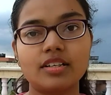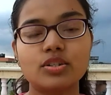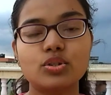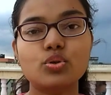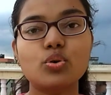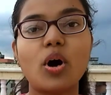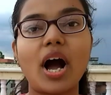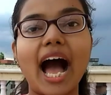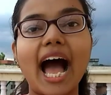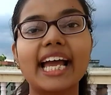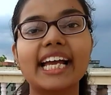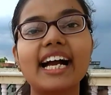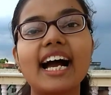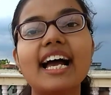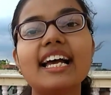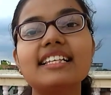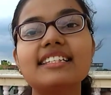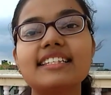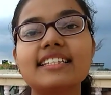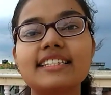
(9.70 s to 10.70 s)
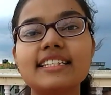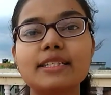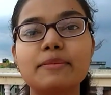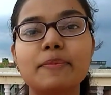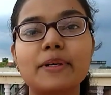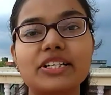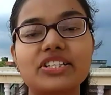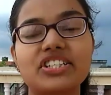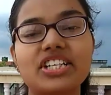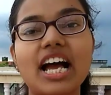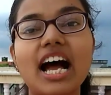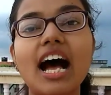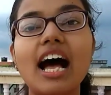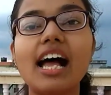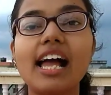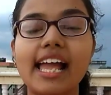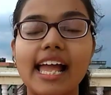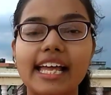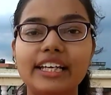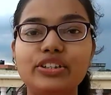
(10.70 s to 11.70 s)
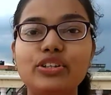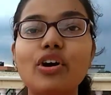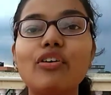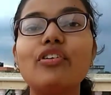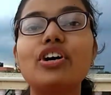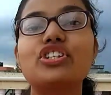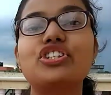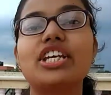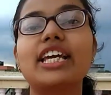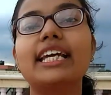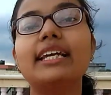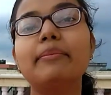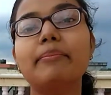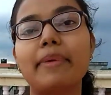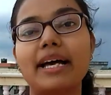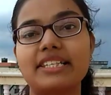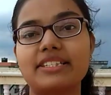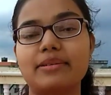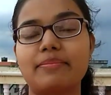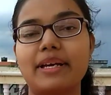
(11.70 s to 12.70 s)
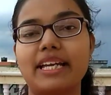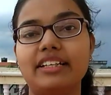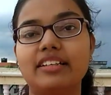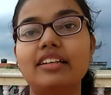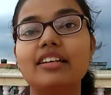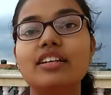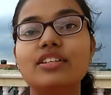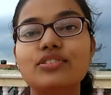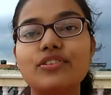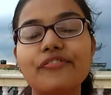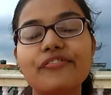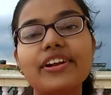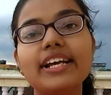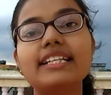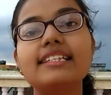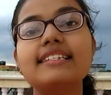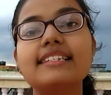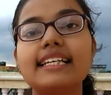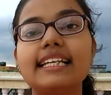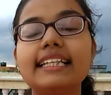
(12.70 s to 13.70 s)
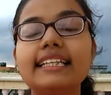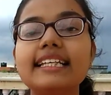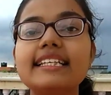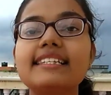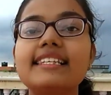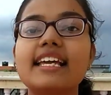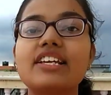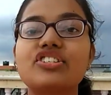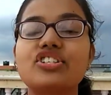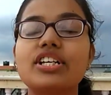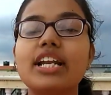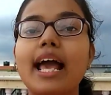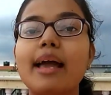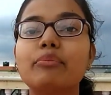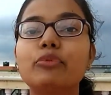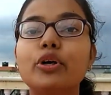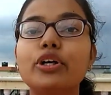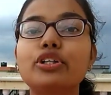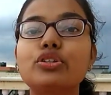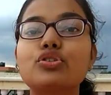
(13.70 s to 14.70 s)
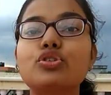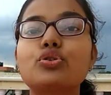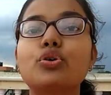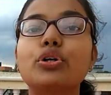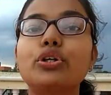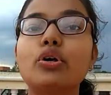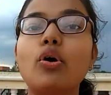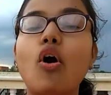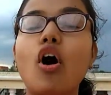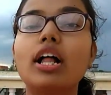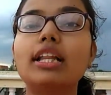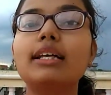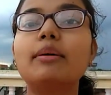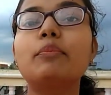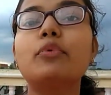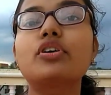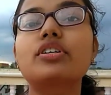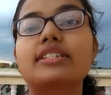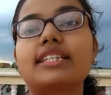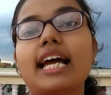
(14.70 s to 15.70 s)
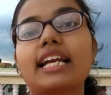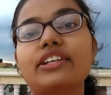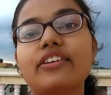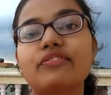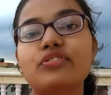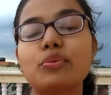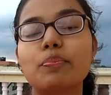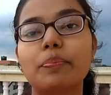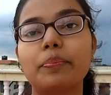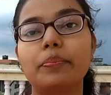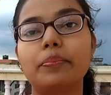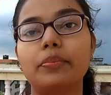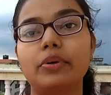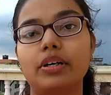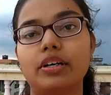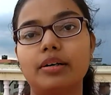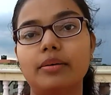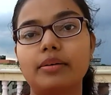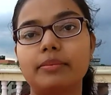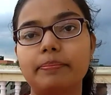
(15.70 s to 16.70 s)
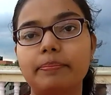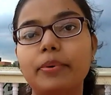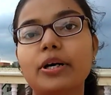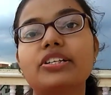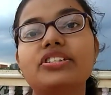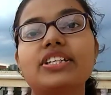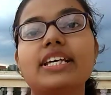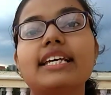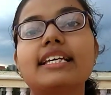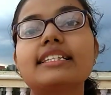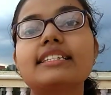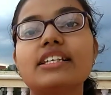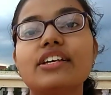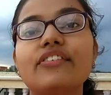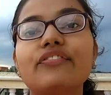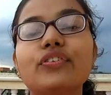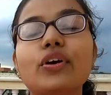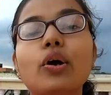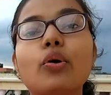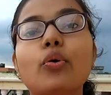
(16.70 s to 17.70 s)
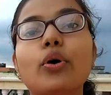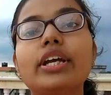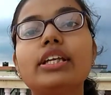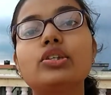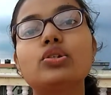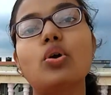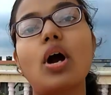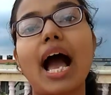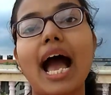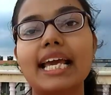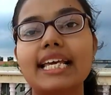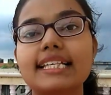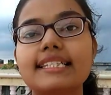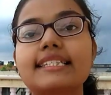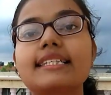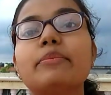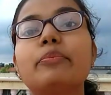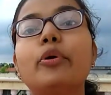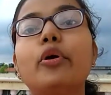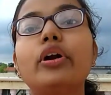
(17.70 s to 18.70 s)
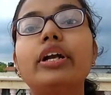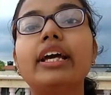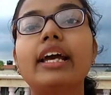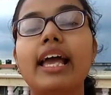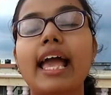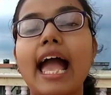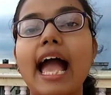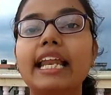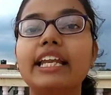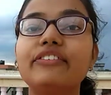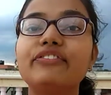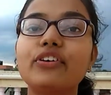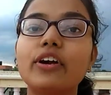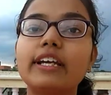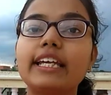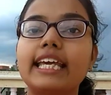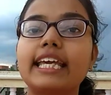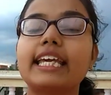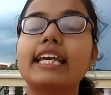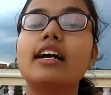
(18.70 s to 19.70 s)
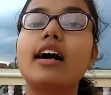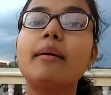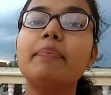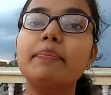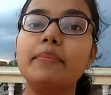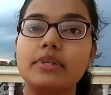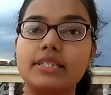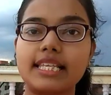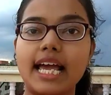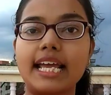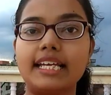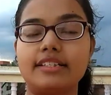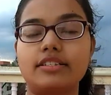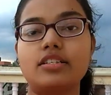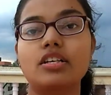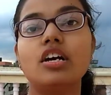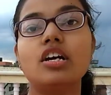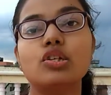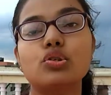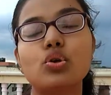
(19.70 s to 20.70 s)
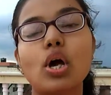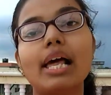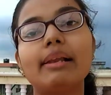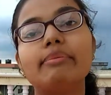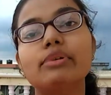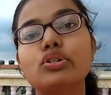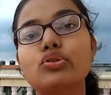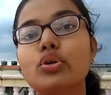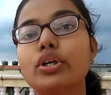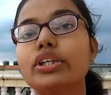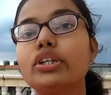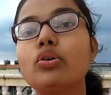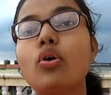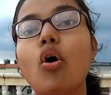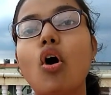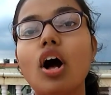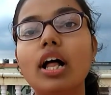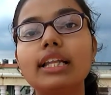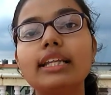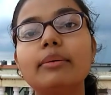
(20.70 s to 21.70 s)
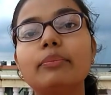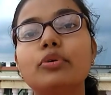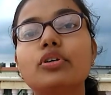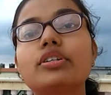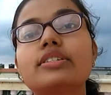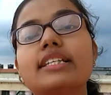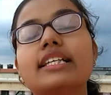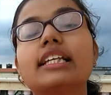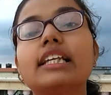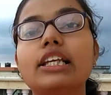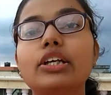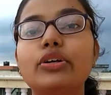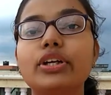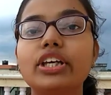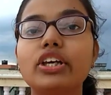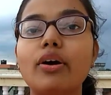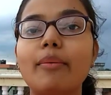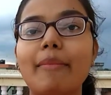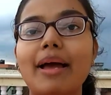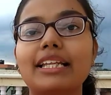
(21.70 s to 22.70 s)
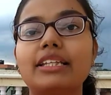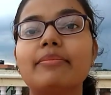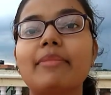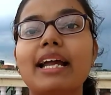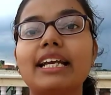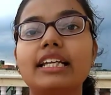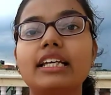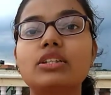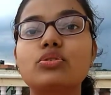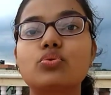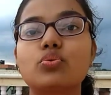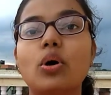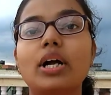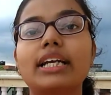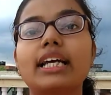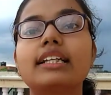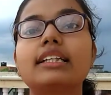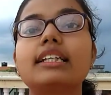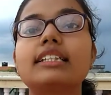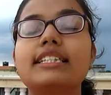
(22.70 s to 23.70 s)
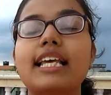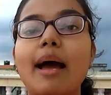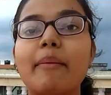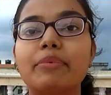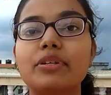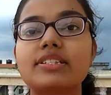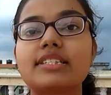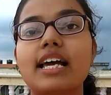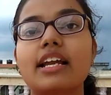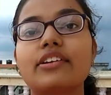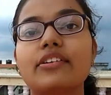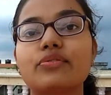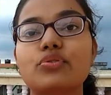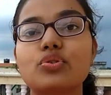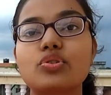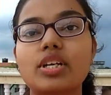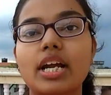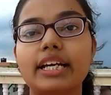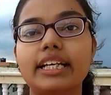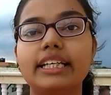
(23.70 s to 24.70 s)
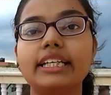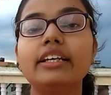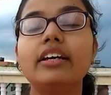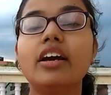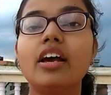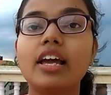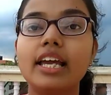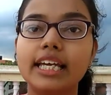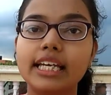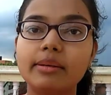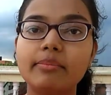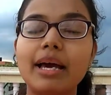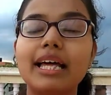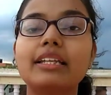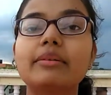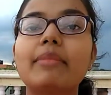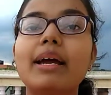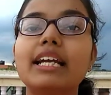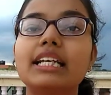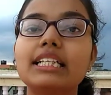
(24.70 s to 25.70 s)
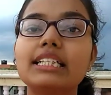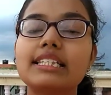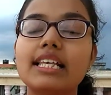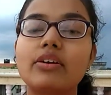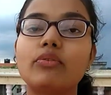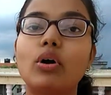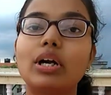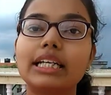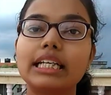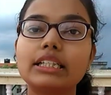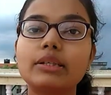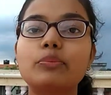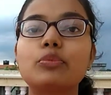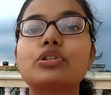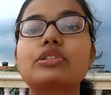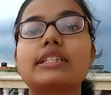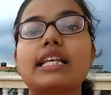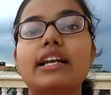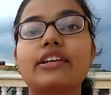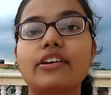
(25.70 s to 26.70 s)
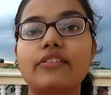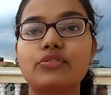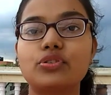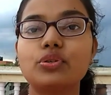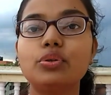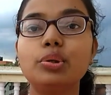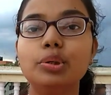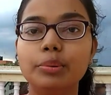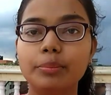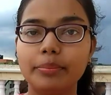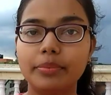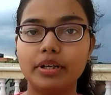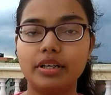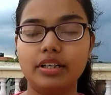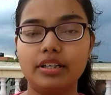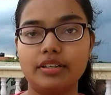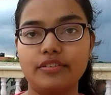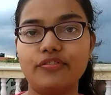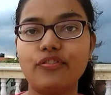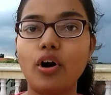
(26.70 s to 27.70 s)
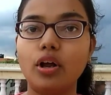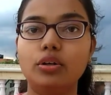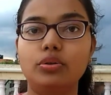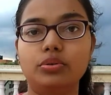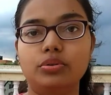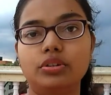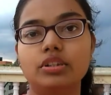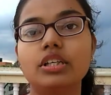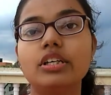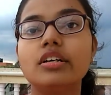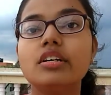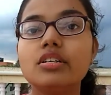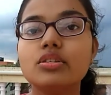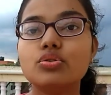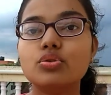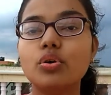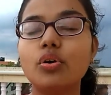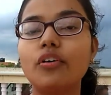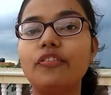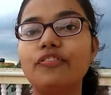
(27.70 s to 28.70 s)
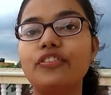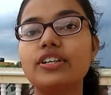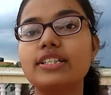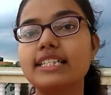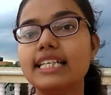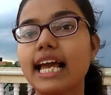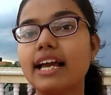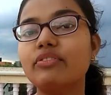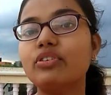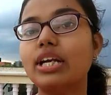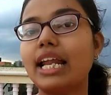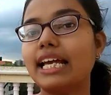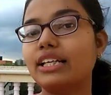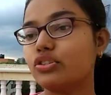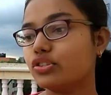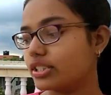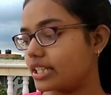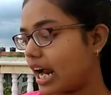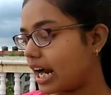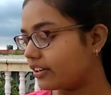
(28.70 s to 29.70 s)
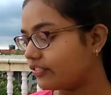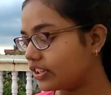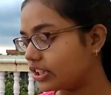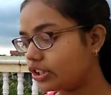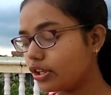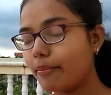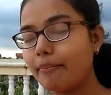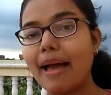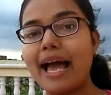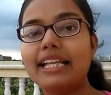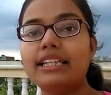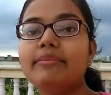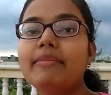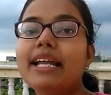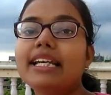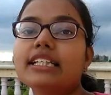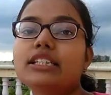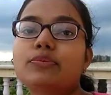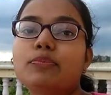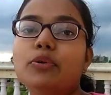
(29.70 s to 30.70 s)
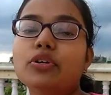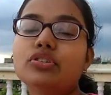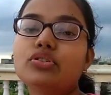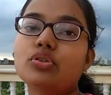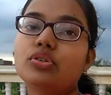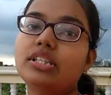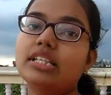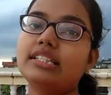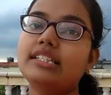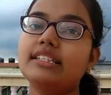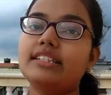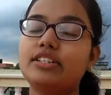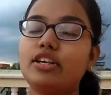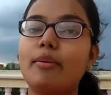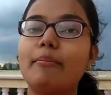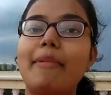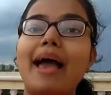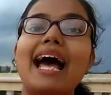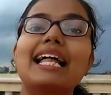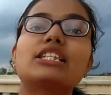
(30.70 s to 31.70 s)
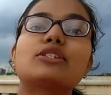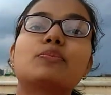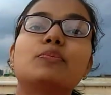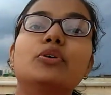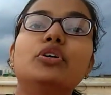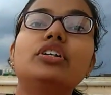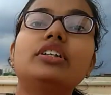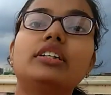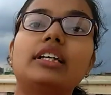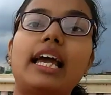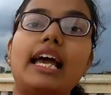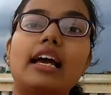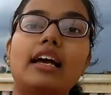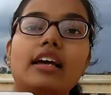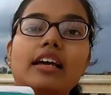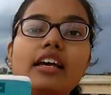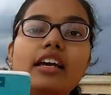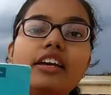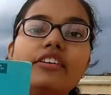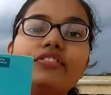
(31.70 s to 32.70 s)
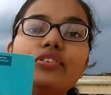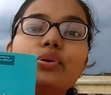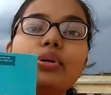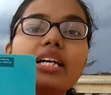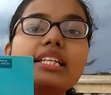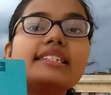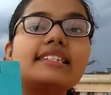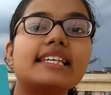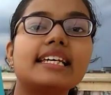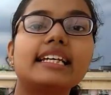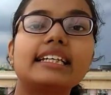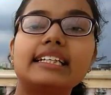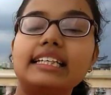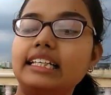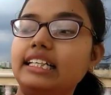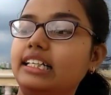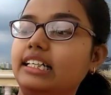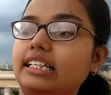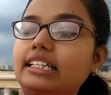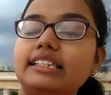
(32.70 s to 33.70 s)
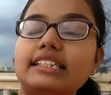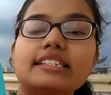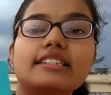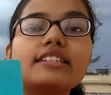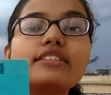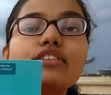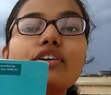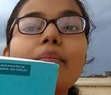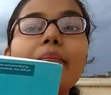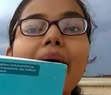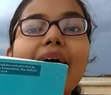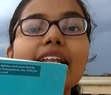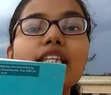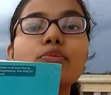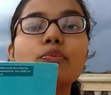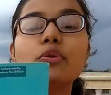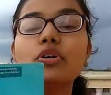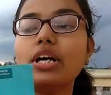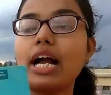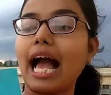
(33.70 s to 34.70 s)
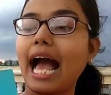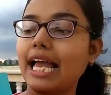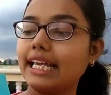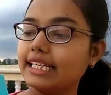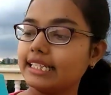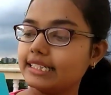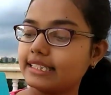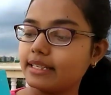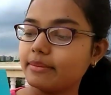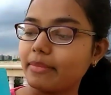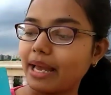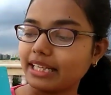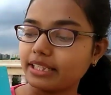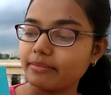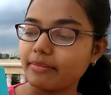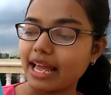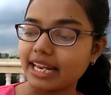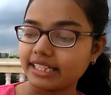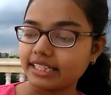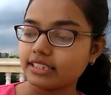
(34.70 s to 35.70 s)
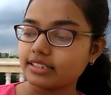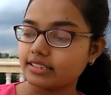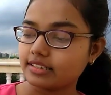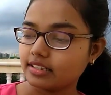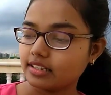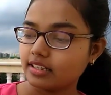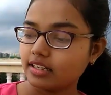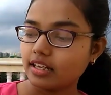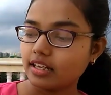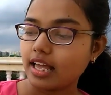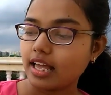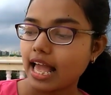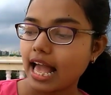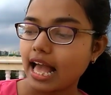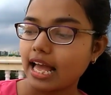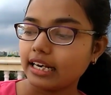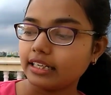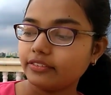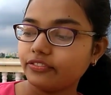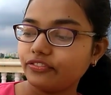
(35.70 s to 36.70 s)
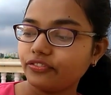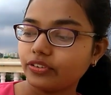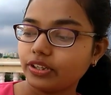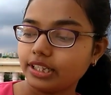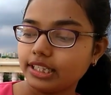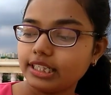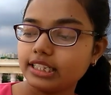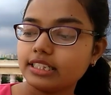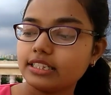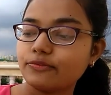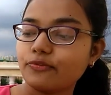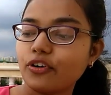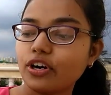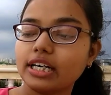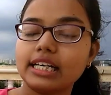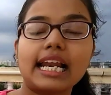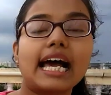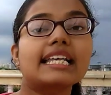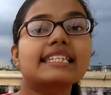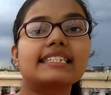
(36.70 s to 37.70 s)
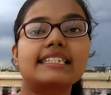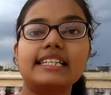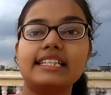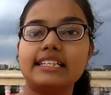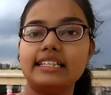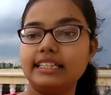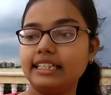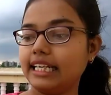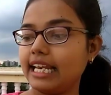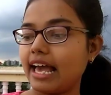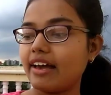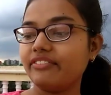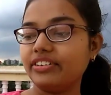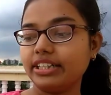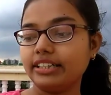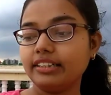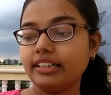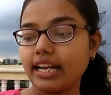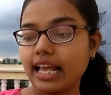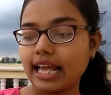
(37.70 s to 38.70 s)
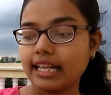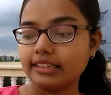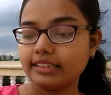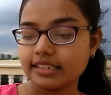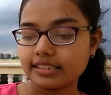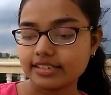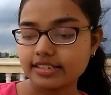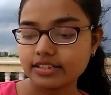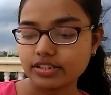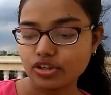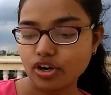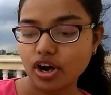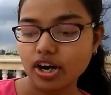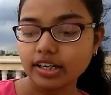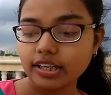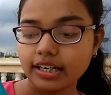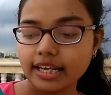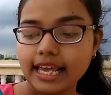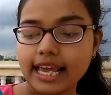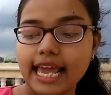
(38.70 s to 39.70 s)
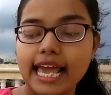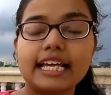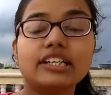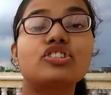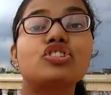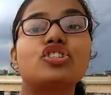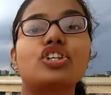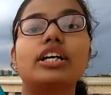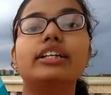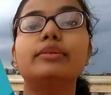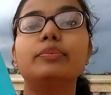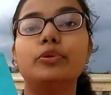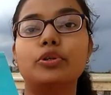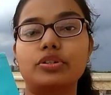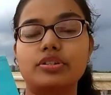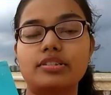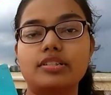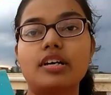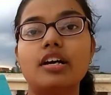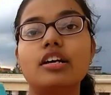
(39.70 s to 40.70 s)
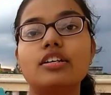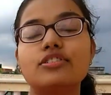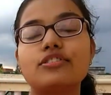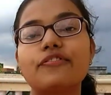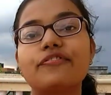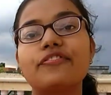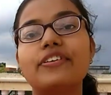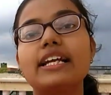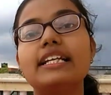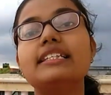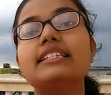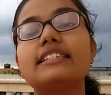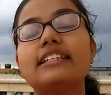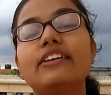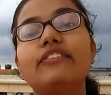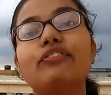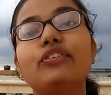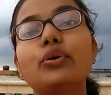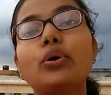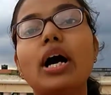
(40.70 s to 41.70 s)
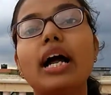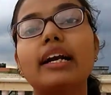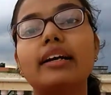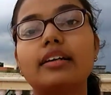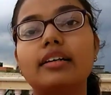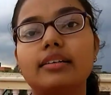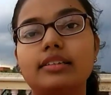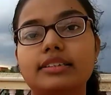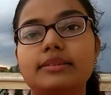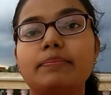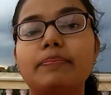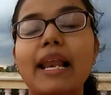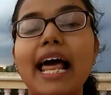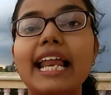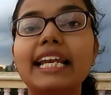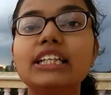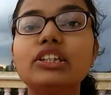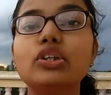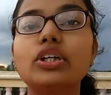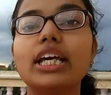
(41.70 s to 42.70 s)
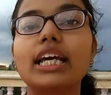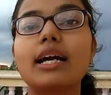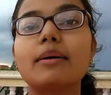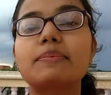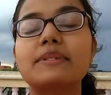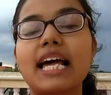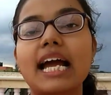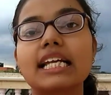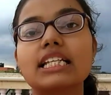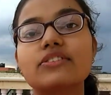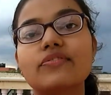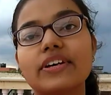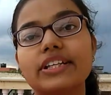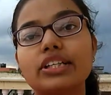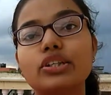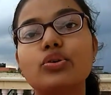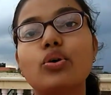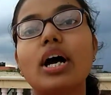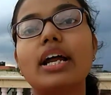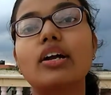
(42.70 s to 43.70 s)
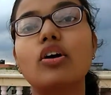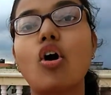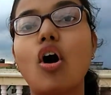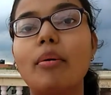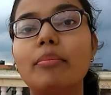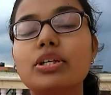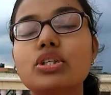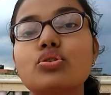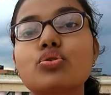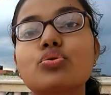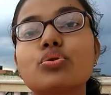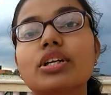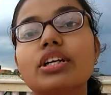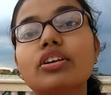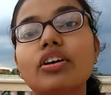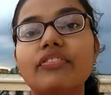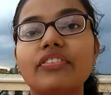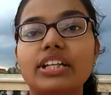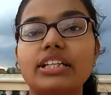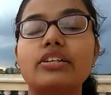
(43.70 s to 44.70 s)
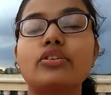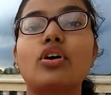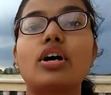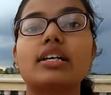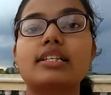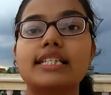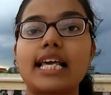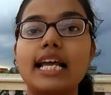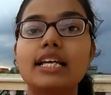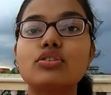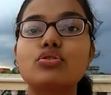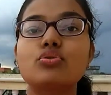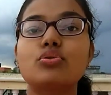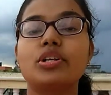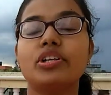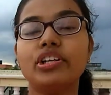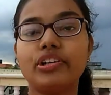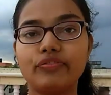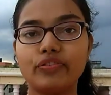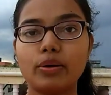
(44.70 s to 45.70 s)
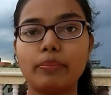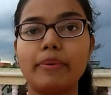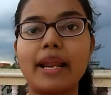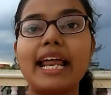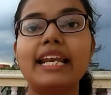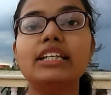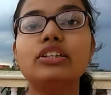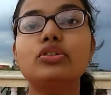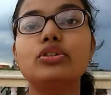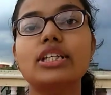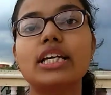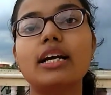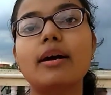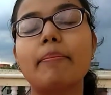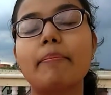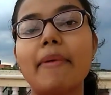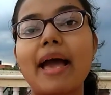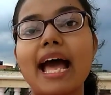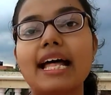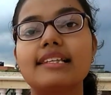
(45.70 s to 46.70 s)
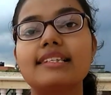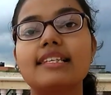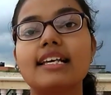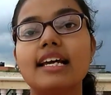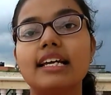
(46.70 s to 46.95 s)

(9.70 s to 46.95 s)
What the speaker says: So hi guys, this is Barsha and you're watching Mastermind. So friends, in this session I'm going to show you all the books that you have to purchase if you're going to ISC board and if you're taking up science. So I'll be showing you all the books including your mathematics, what are the chapters that you have to study in mathematics and what are the books that you have to follow. So firstly, I would like to start with your mathematics book. So this is your maths book. If you can see it clearly, this is your maths book, ISC Mathematics, and it is for class 11, and this is your SCHUN books. So friends, if you are planning to take up science, whether you are a commerce student or whether you are a science student, if you are planning to take up maths,